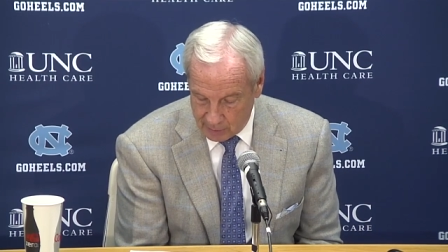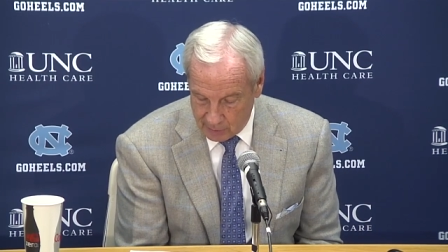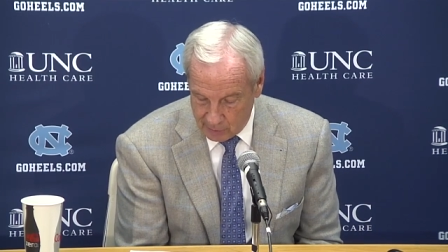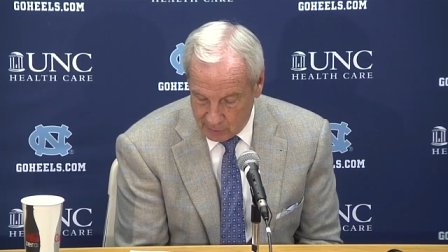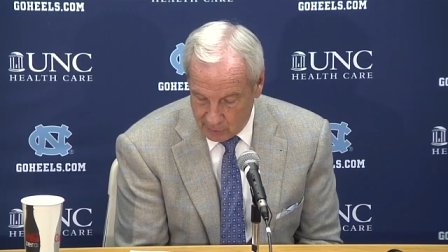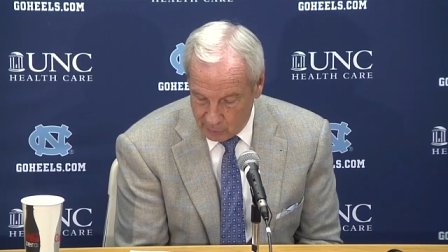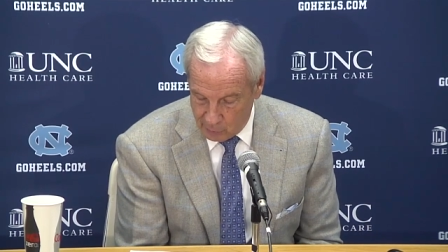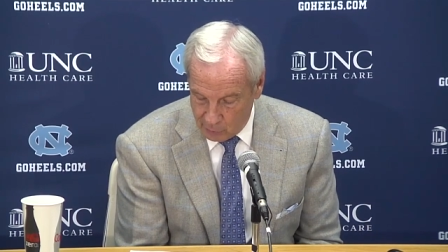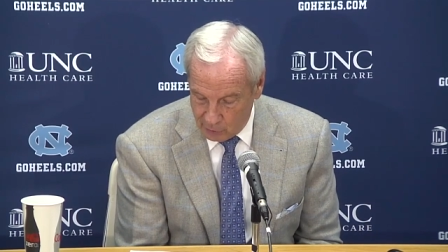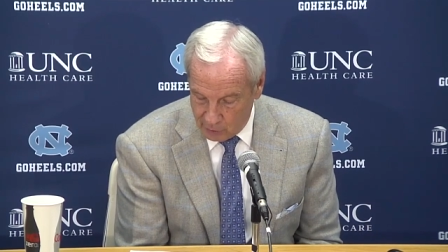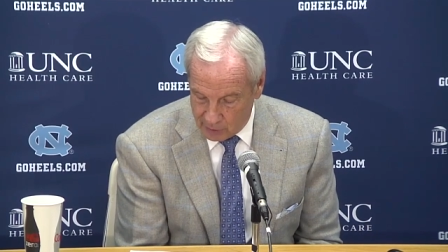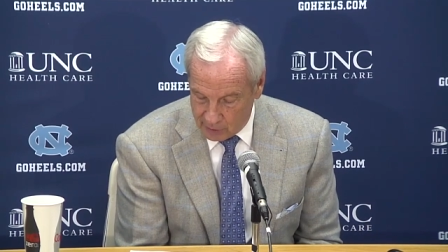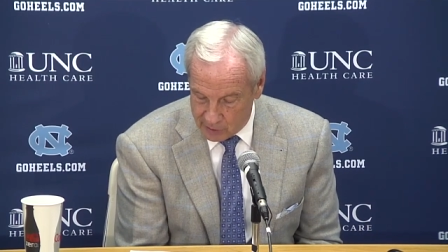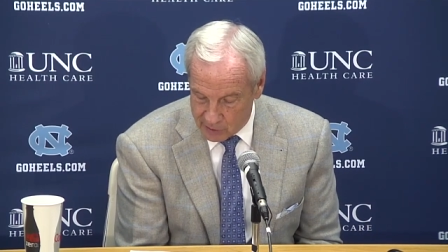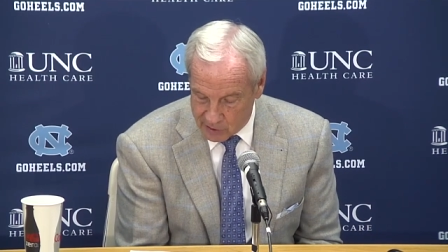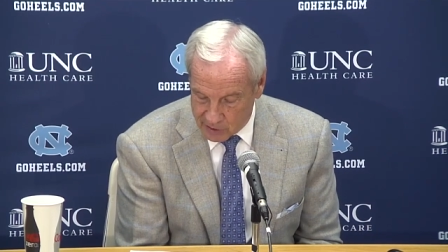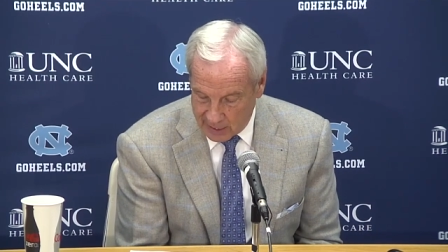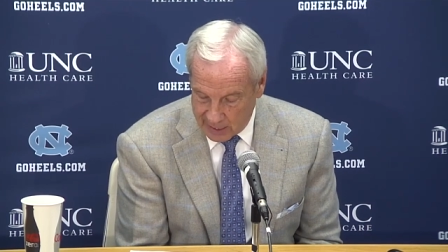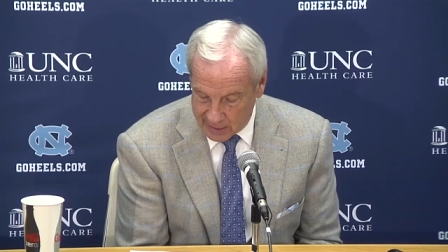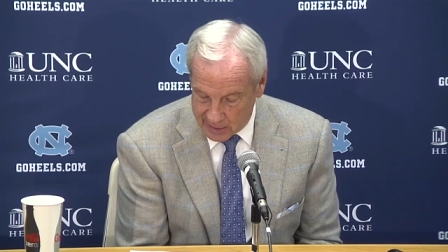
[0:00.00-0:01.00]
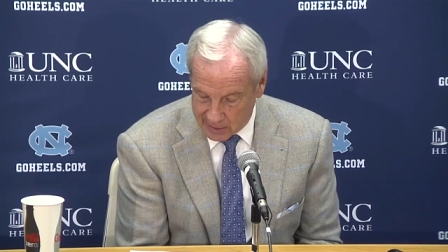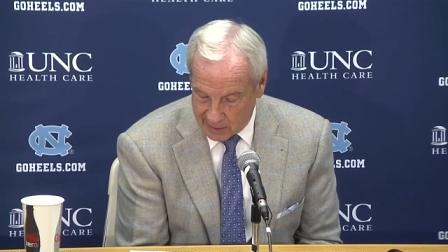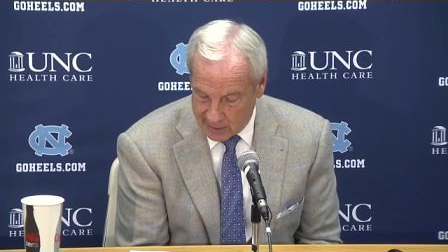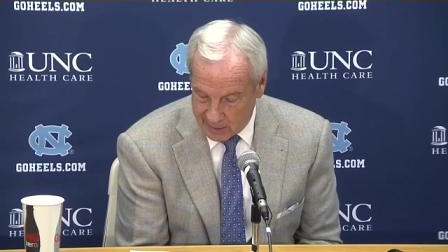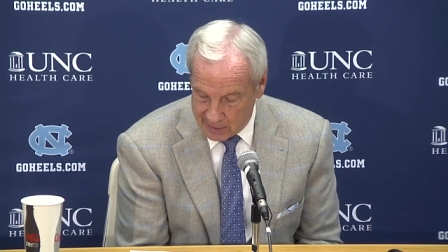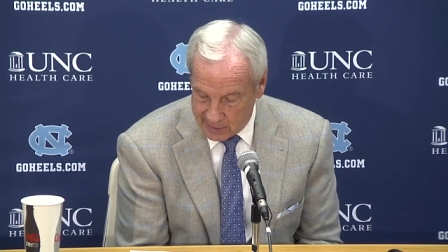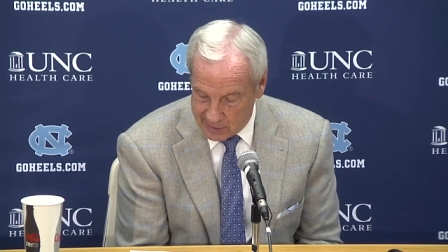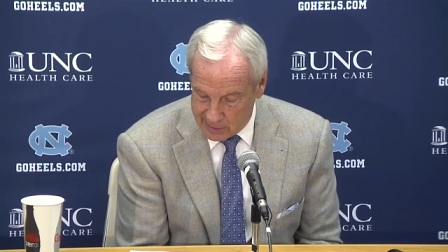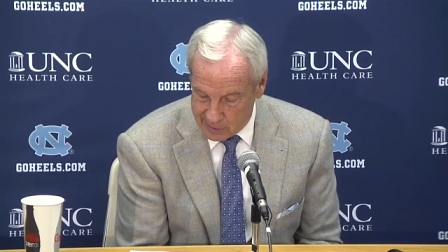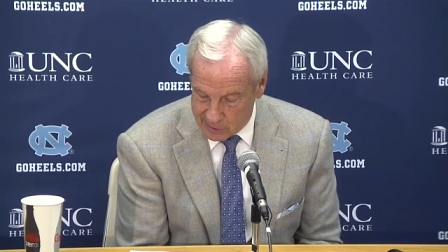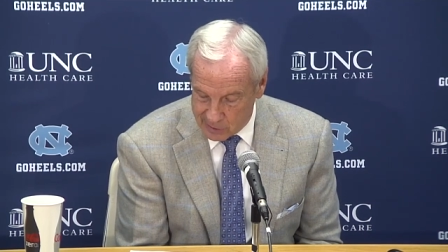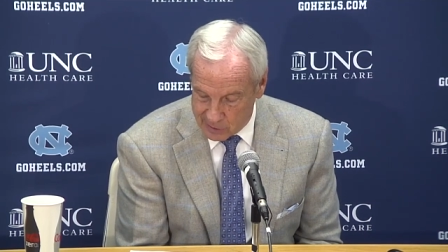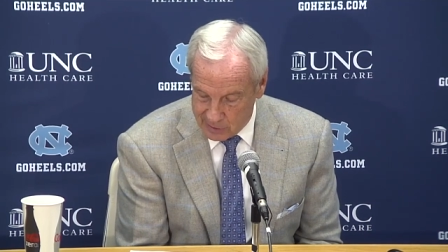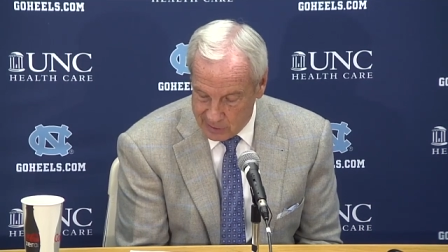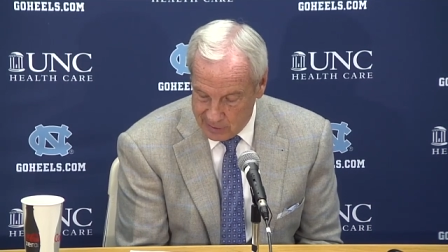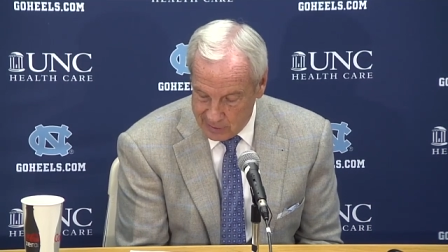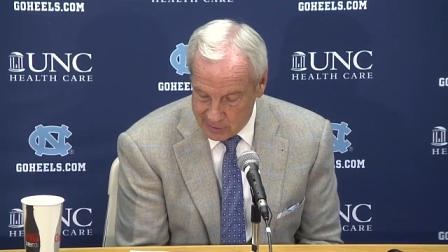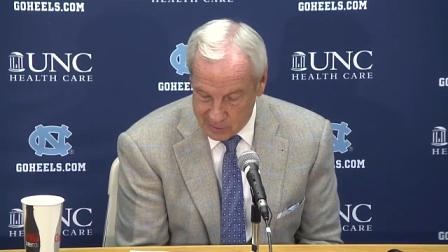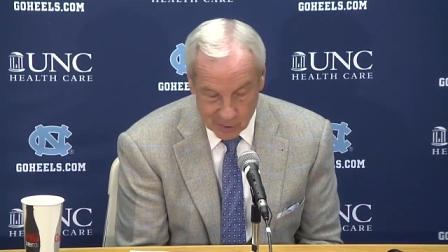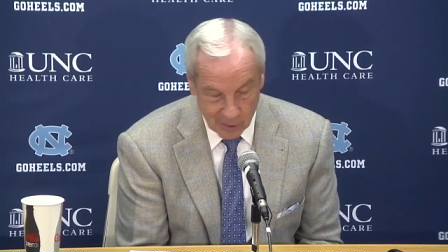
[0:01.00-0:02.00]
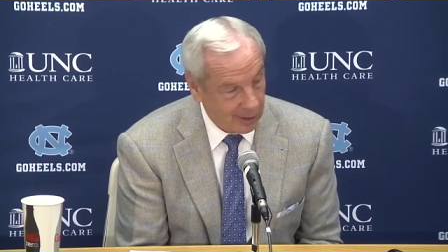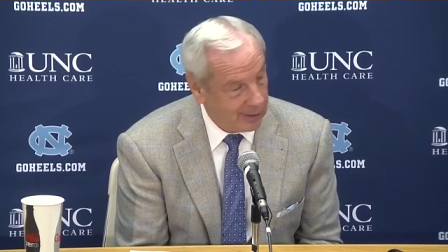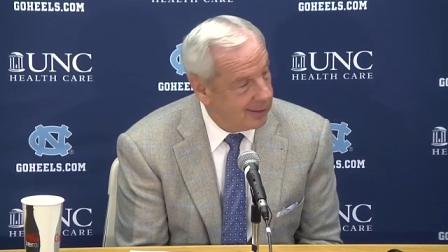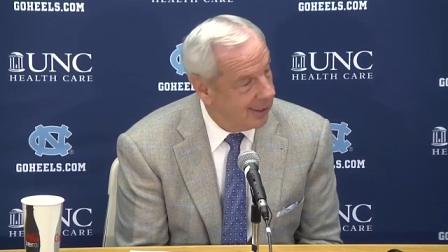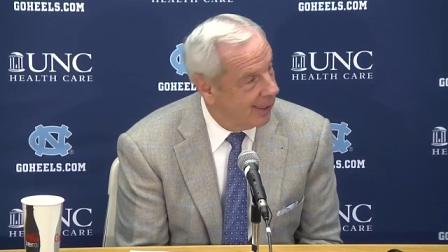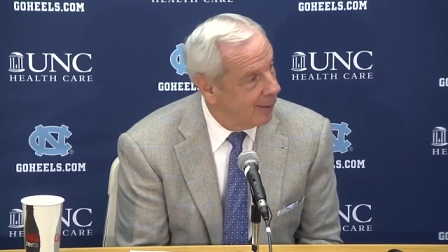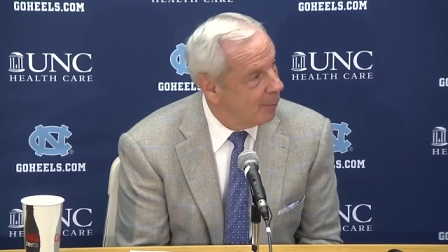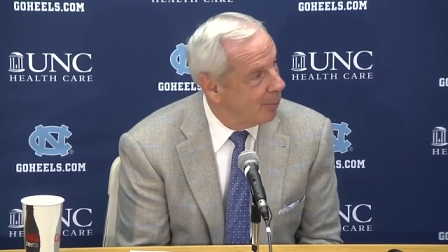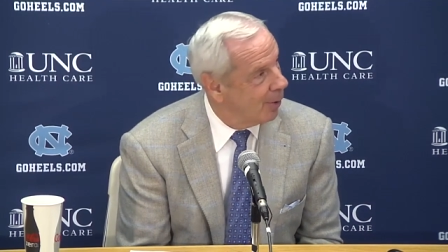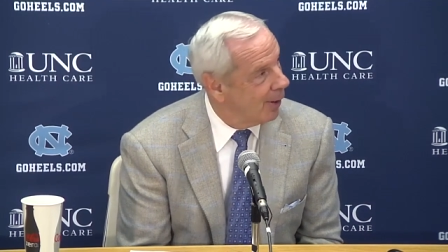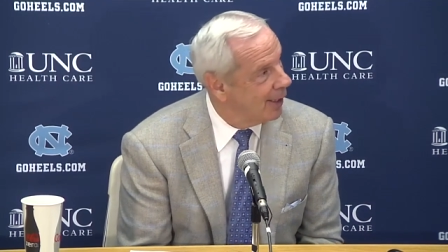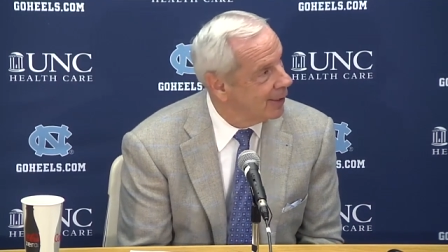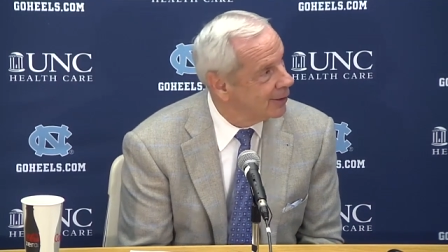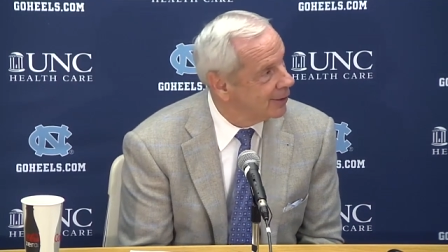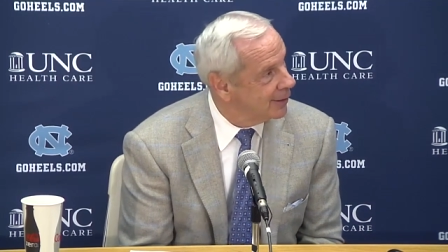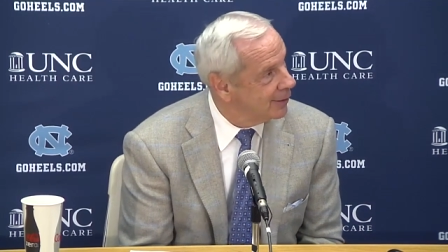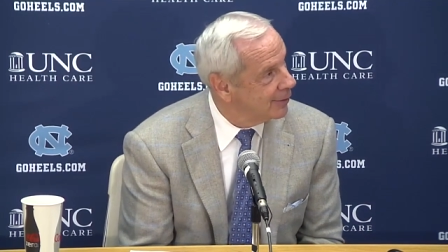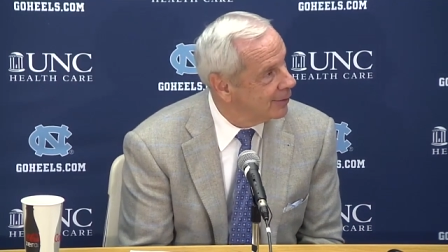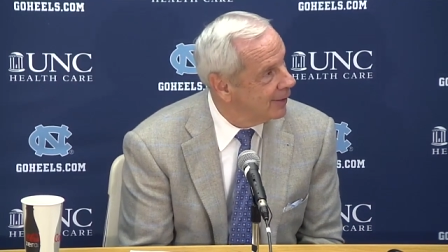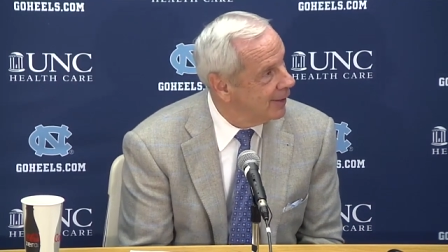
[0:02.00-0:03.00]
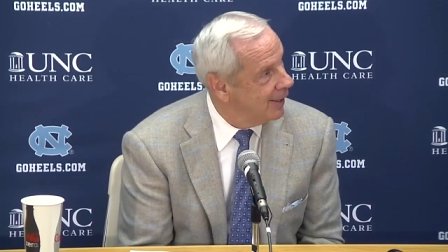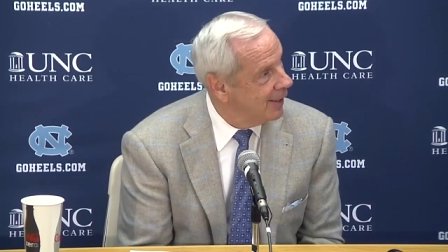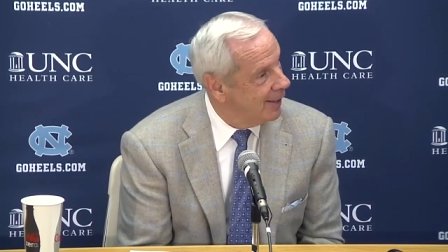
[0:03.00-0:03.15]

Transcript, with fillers: You know, you look at his stat line and it's, it's not that impressive.